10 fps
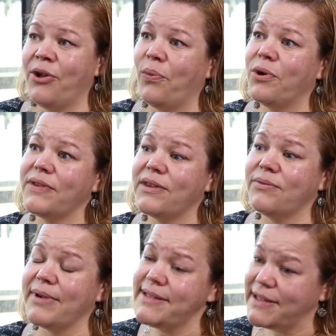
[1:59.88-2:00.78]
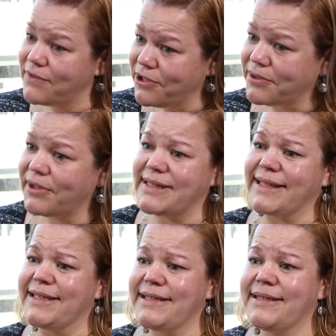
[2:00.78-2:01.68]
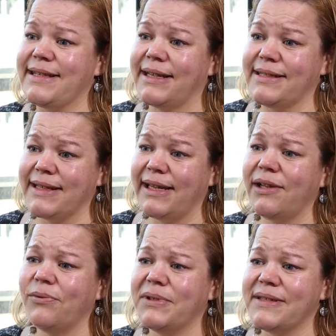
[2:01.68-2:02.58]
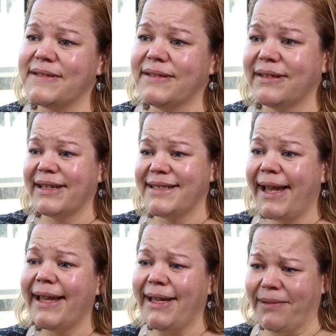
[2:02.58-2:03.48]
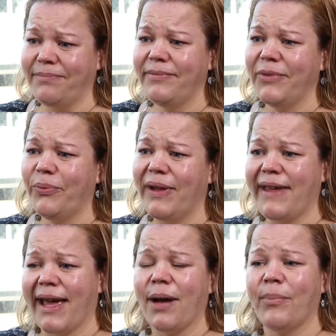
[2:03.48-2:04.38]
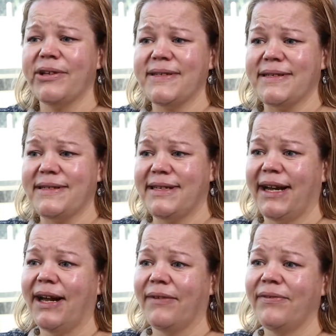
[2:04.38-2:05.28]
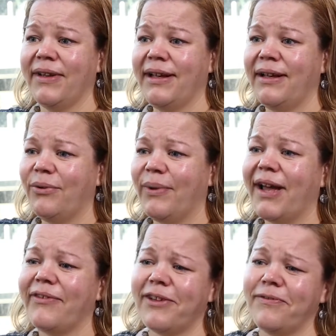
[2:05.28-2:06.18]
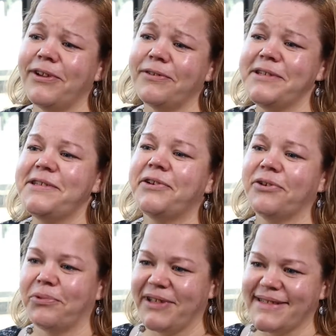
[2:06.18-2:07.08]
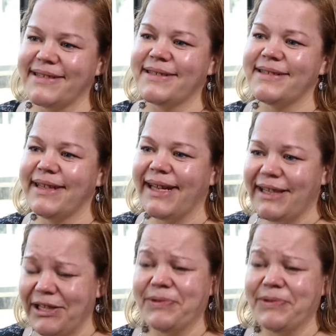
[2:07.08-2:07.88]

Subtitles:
What the rest of the organisation started seeing was a team where the outposted staff were having a very strong presence in the